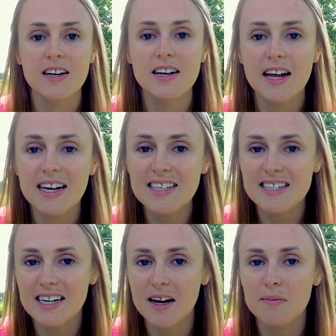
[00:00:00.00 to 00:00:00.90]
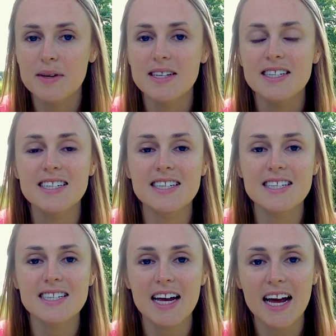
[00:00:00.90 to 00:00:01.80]
Next tip is to
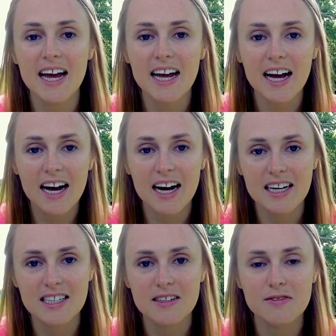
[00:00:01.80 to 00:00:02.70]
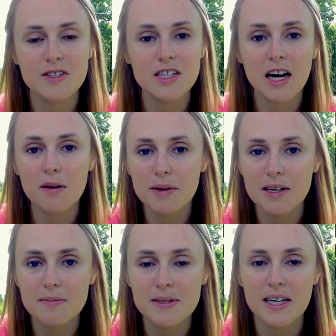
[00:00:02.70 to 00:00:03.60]
stay active, to not
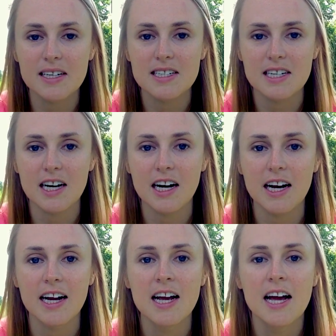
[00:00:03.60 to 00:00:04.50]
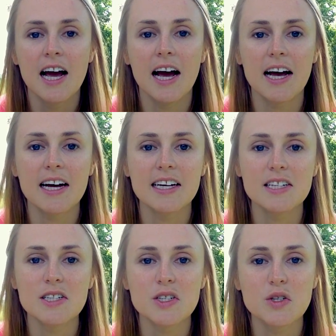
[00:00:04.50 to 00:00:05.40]
become sedentary, and